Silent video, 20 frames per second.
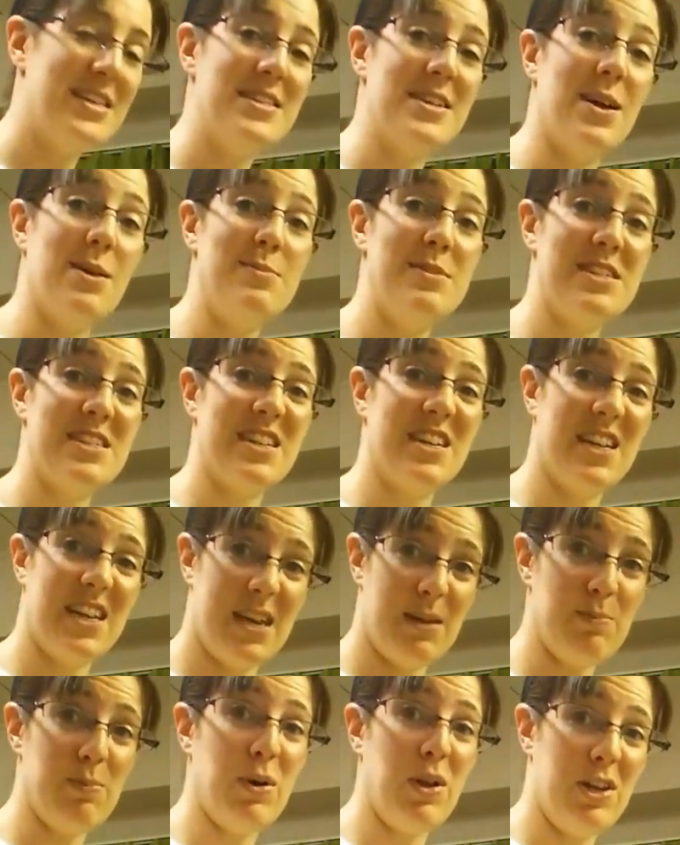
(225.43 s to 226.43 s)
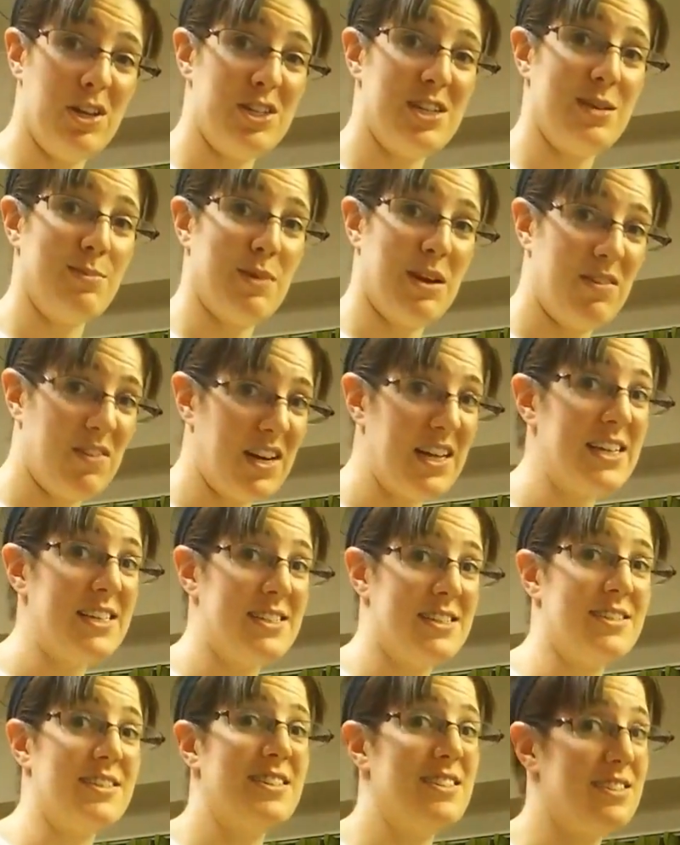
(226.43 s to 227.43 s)
So I'm just gonna keep polishing my
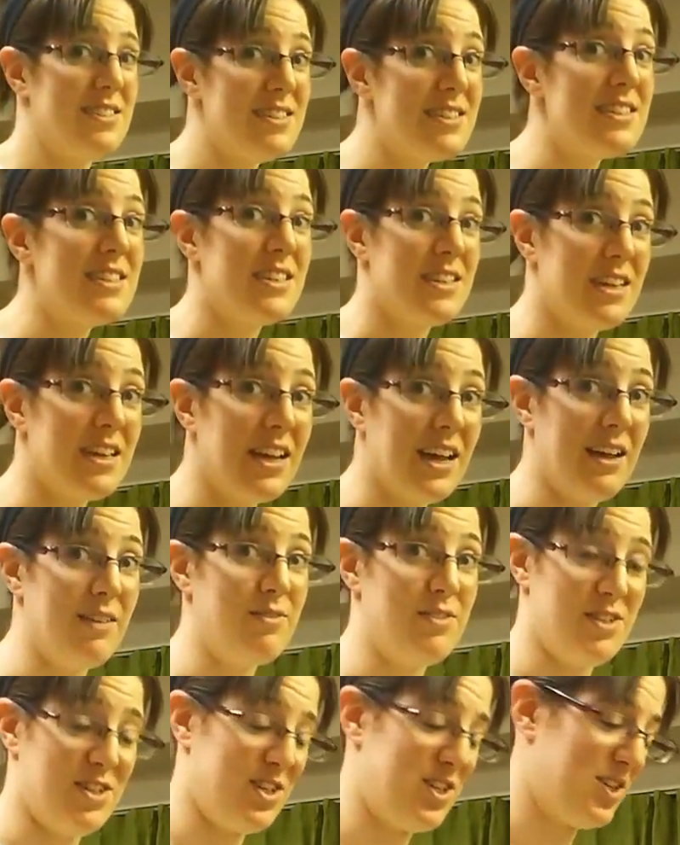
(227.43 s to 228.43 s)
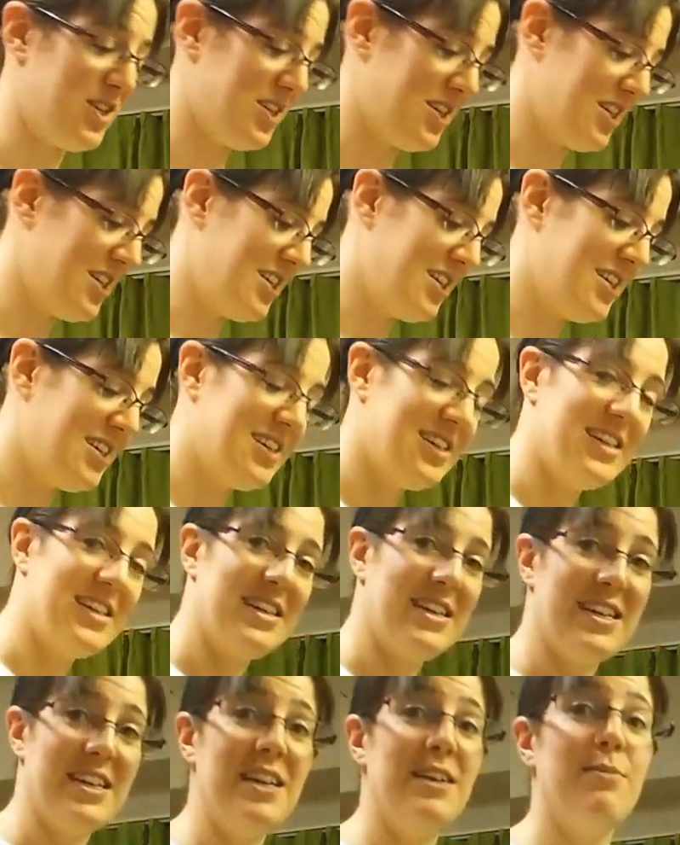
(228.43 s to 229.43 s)
rice because this is the thing I have to do.
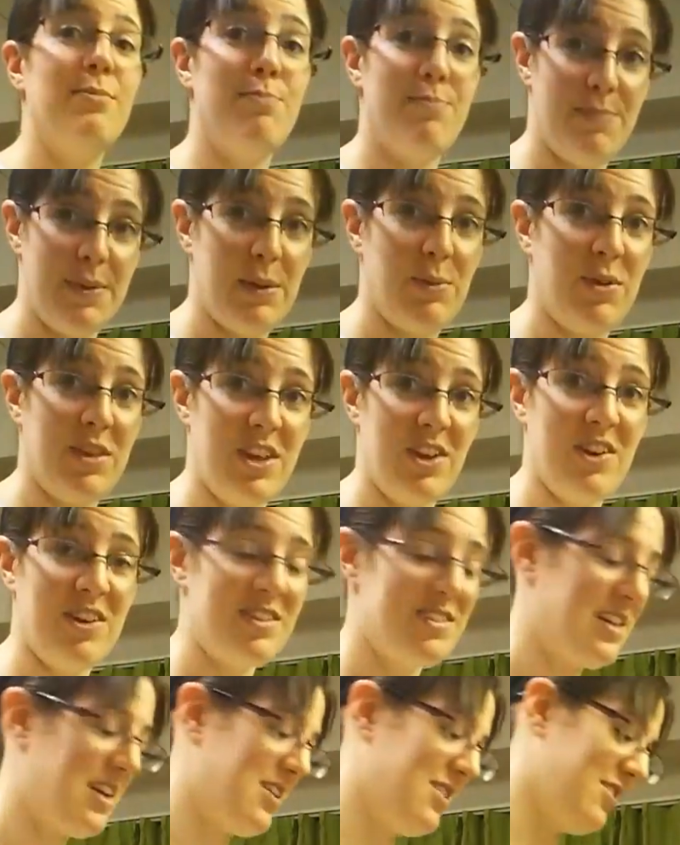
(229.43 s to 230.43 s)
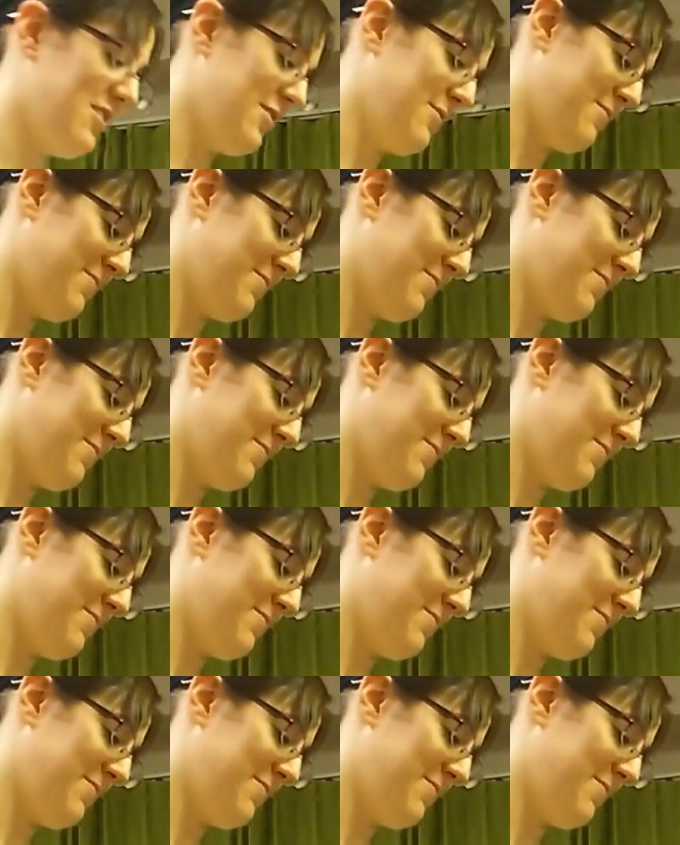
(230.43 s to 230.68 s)
Be with you in a second.